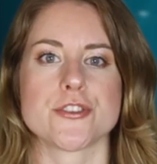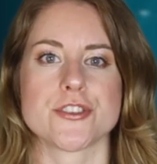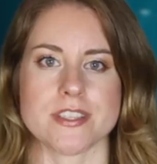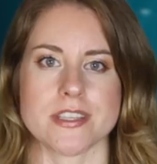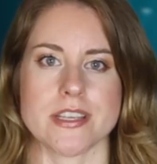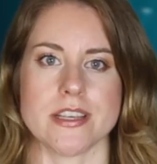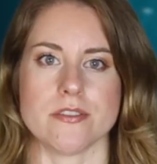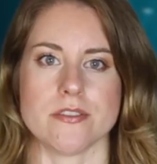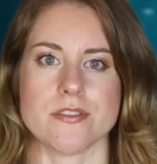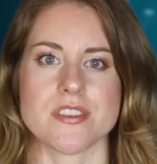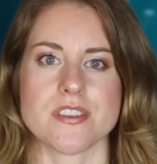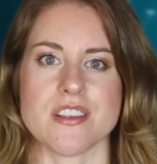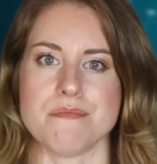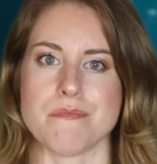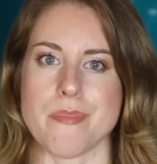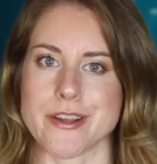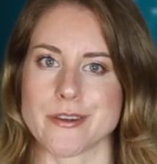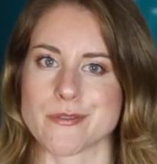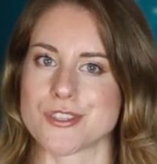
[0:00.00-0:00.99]
your skills in
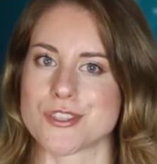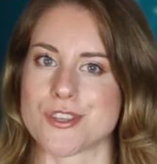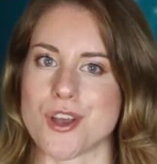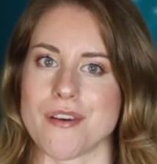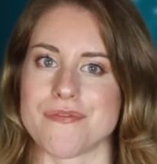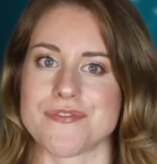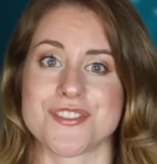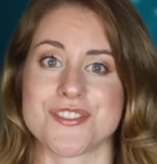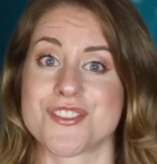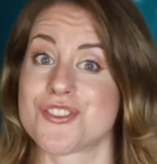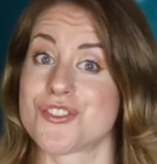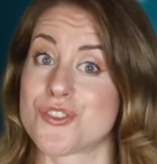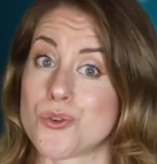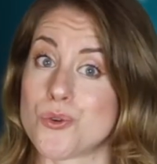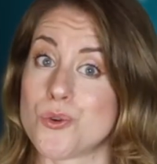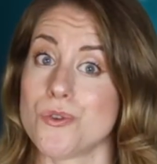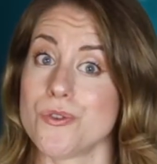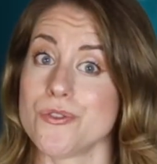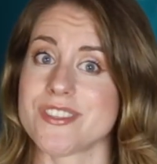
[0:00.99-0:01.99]
Microsoft's
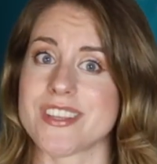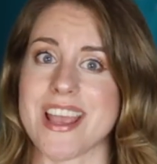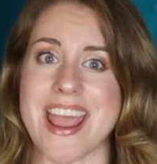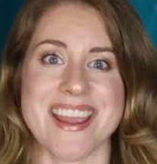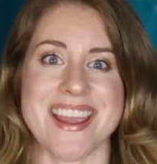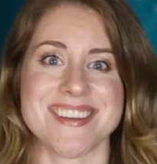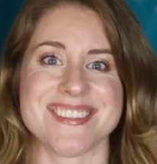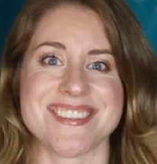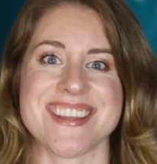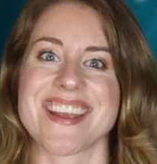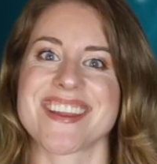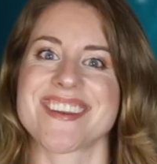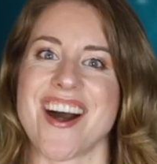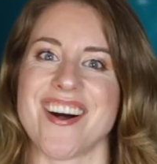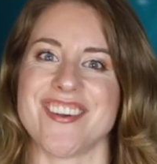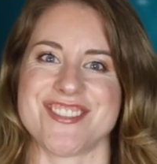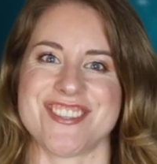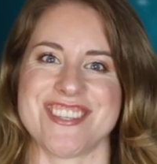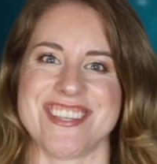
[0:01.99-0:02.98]
tools and
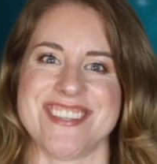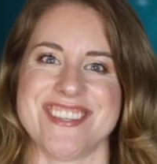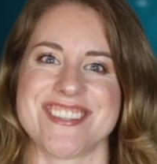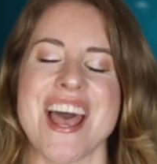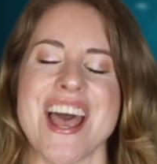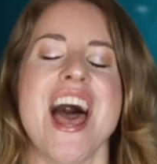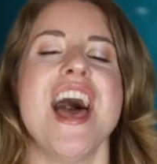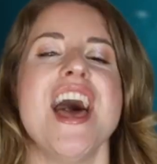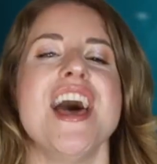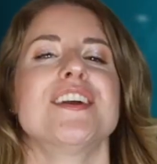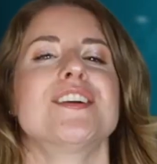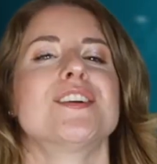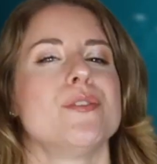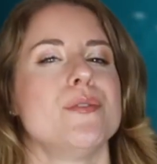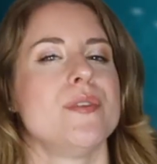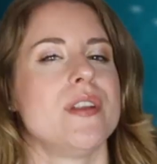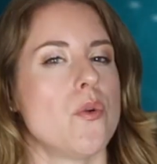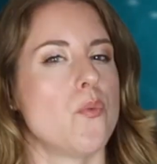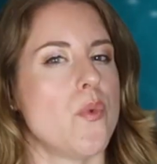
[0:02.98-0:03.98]
technologies,
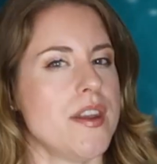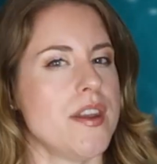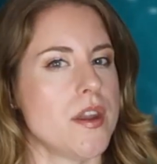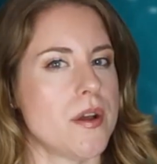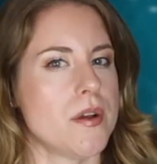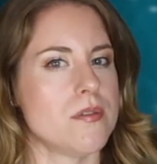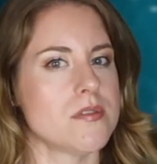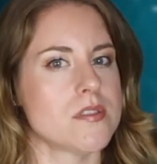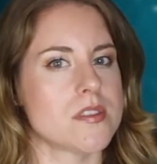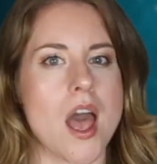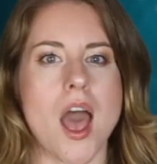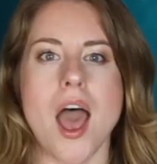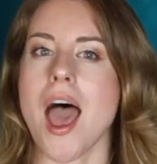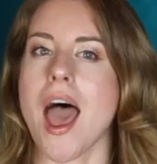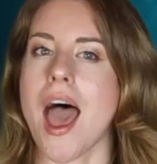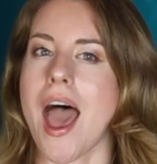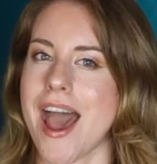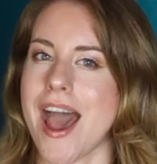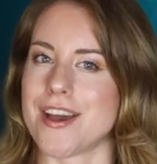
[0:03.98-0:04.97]
including Windows,
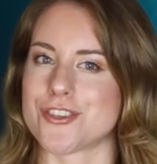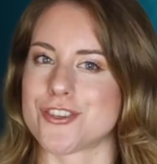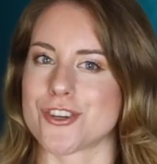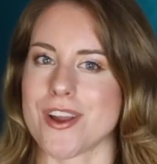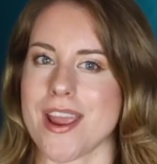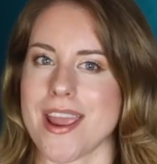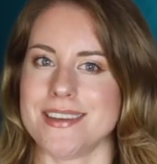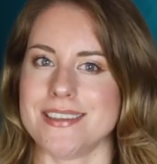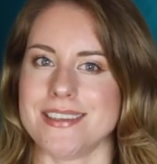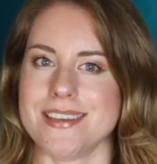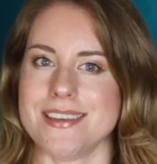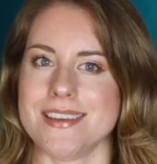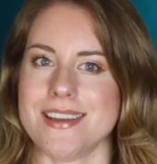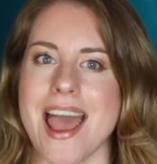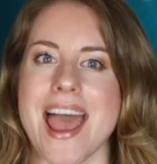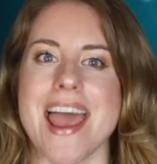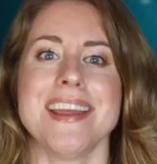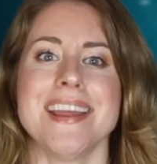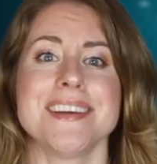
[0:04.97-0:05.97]
Azure AD,
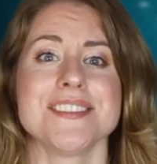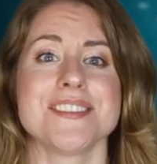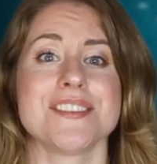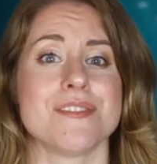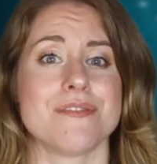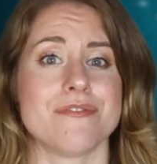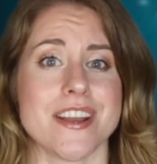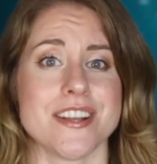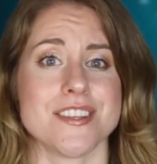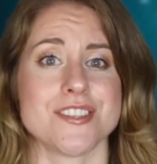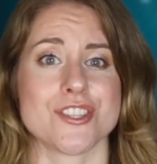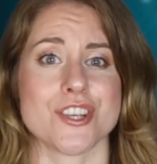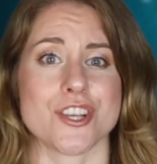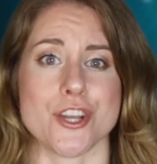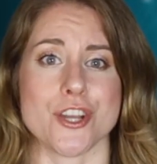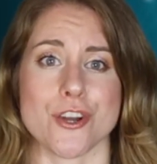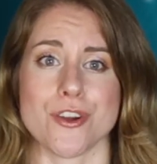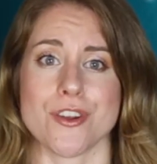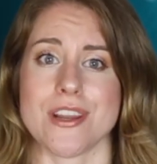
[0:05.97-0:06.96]
and device
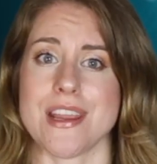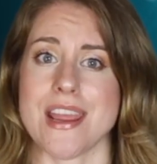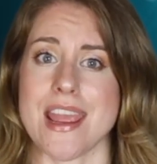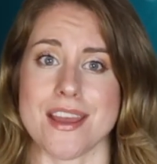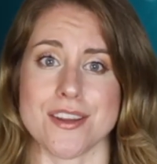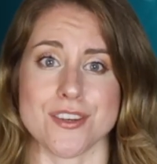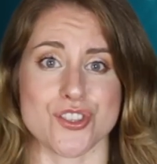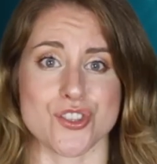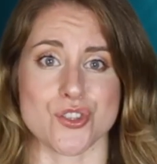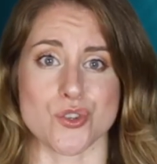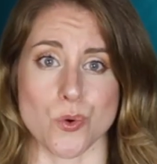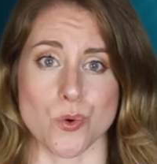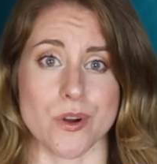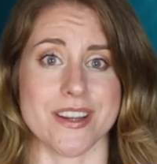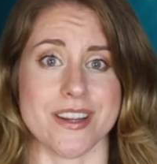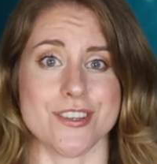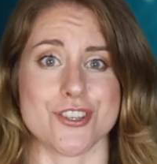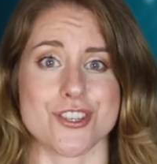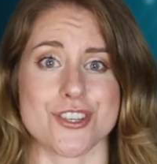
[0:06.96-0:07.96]
security and
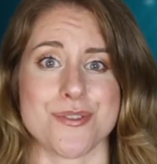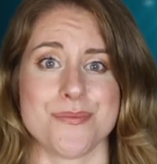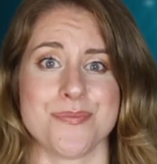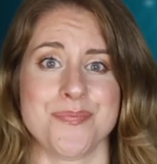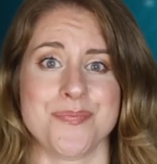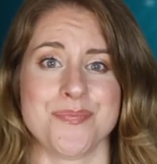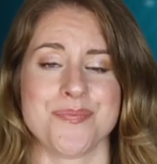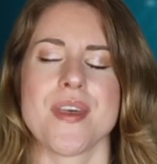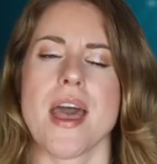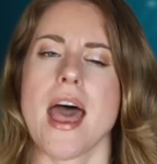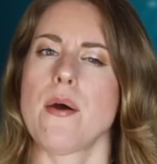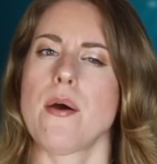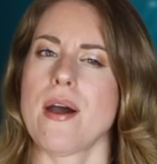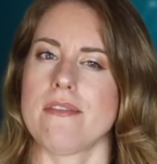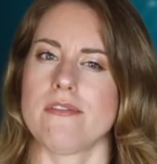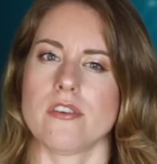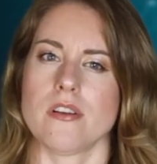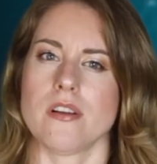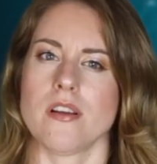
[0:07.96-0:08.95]
storage.
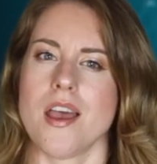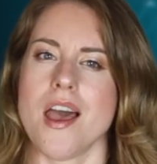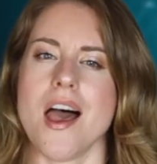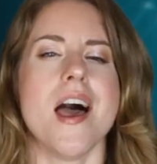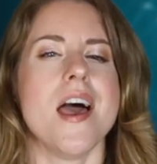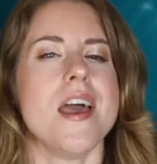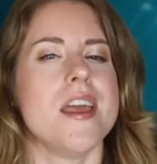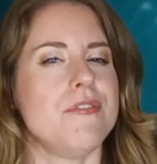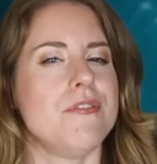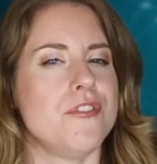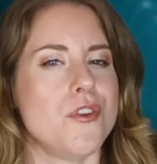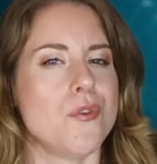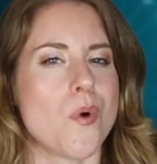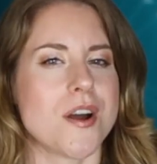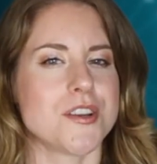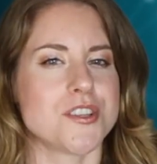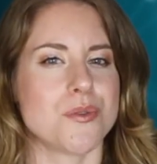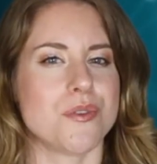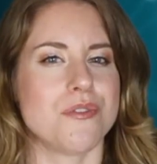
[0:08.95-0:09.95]
However, if you
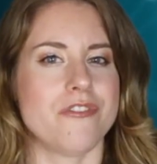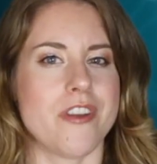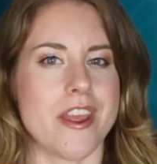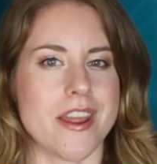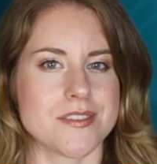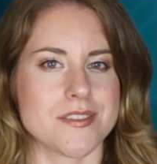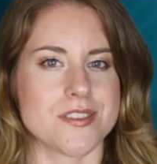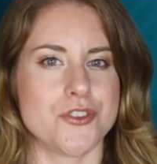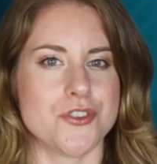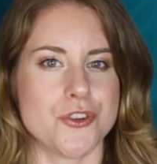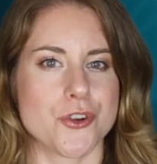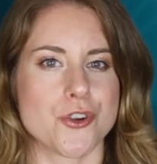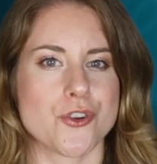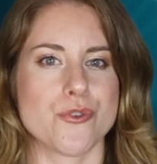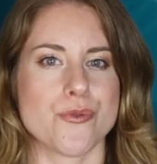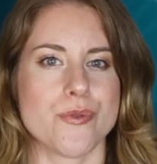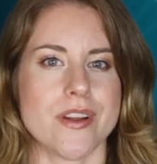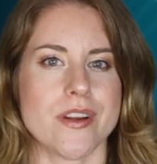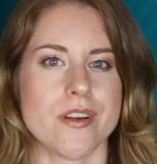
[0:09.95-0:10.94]
want to advance in your
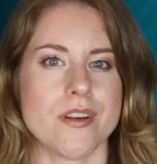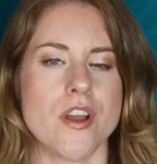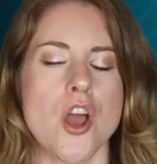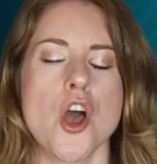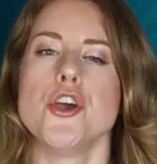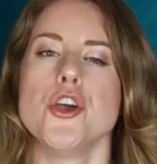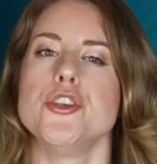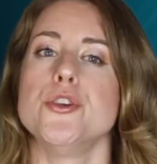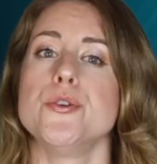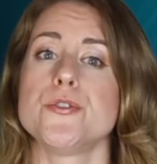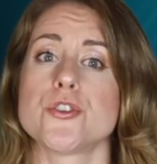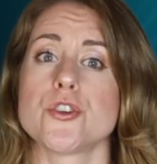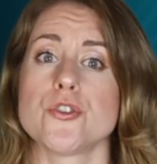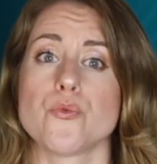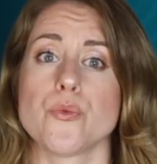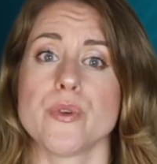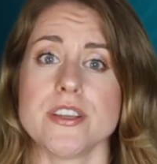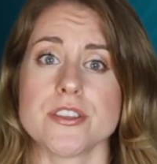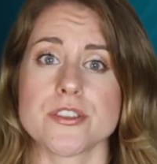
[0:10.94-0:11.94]
career, you
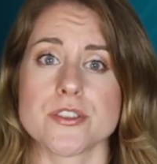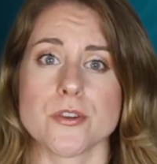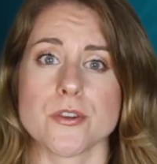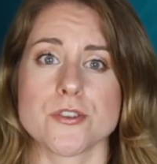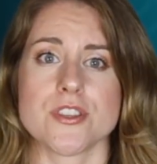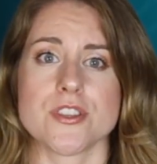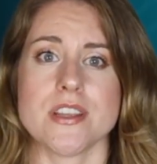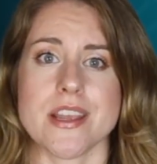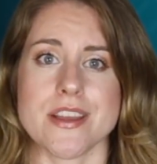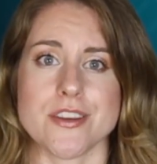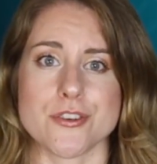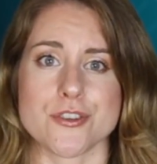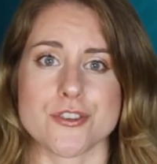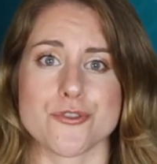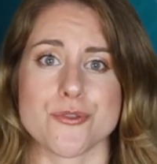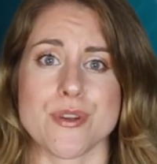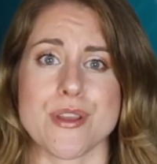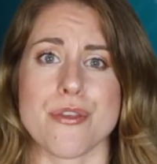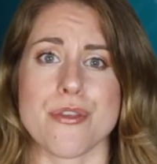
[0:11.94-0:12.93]
should research the
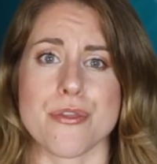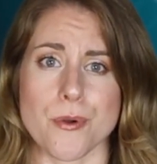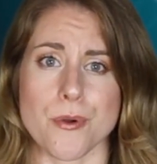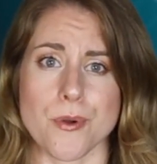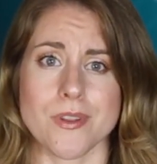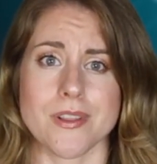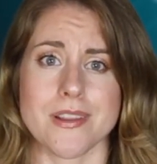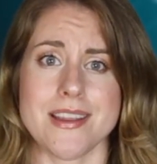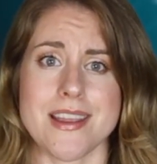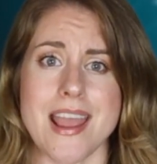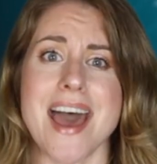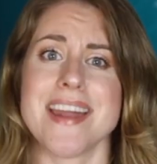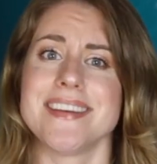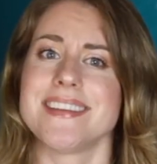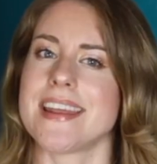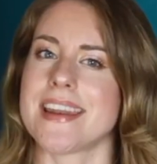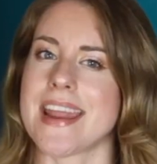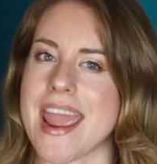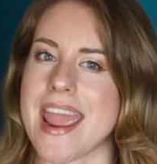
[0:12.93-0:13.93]
industry thoroughly and
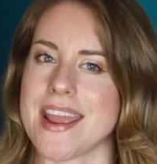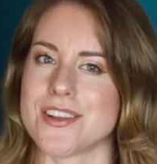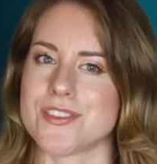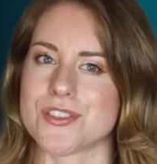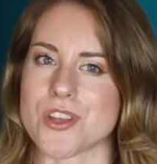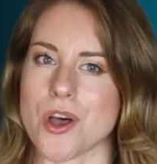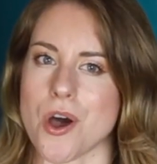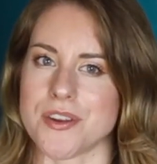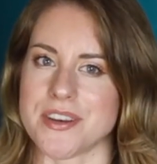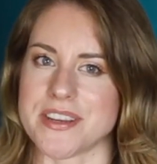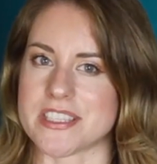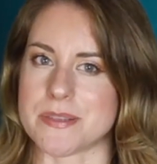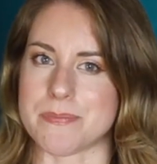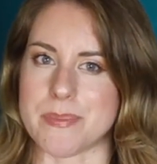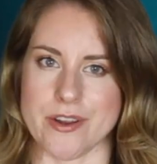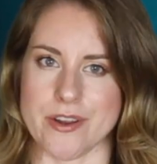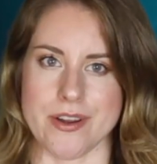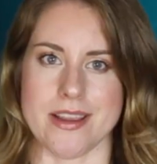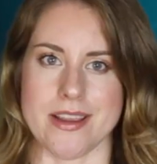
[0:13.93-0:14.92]
get hands-on
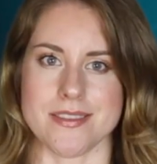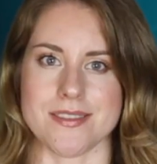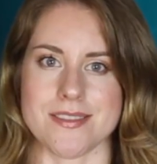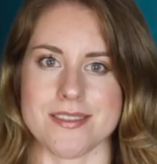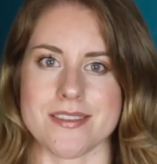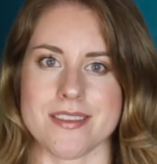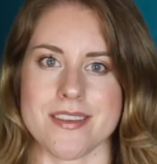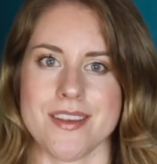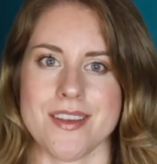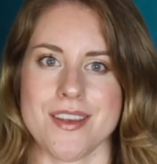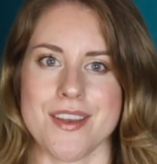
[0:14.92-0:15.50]
experience.